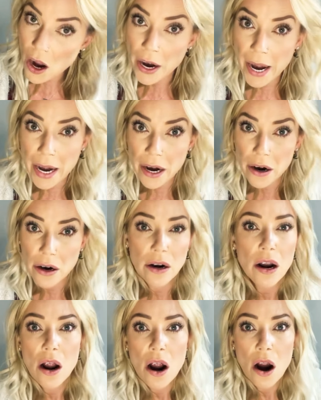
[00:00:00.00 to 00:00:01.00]
hair,
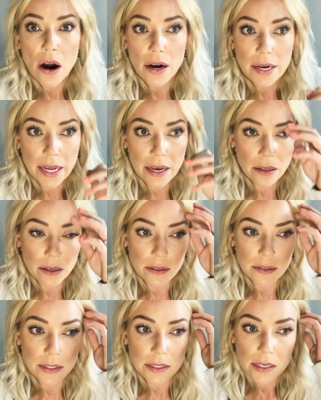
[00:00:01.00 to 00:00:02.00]
our
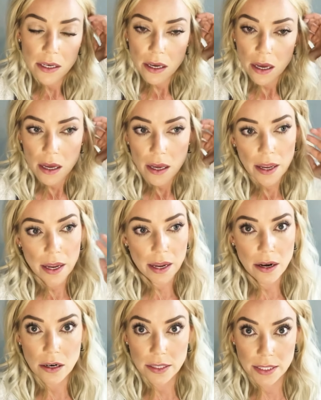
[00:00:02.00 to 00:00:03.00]
nails,
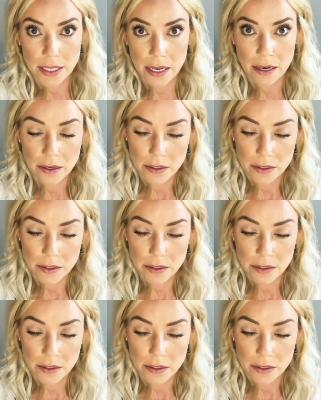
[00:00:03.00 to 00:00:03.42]
and our skin.